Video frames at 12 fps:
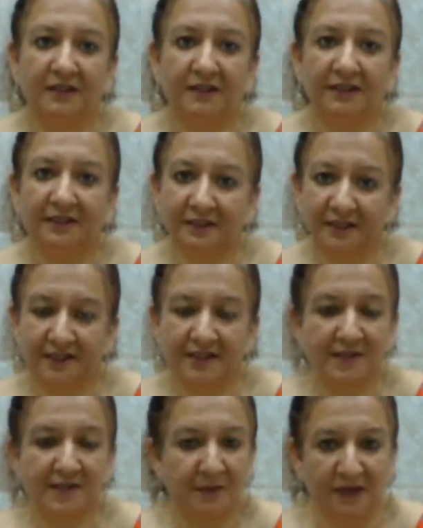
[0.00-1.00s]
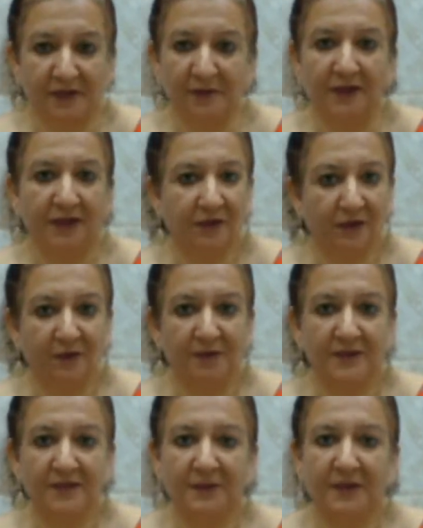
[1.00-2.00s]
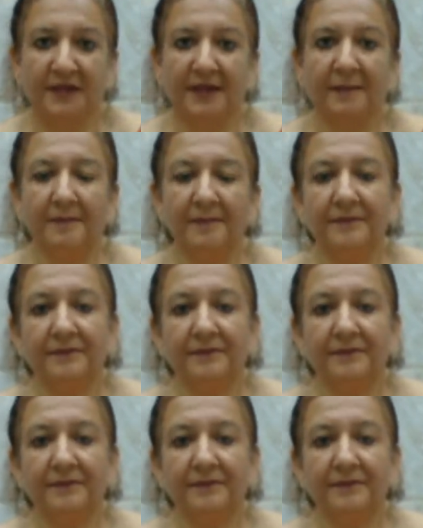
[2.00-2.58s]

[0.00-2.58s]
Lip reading: internet as well. You can always look it up.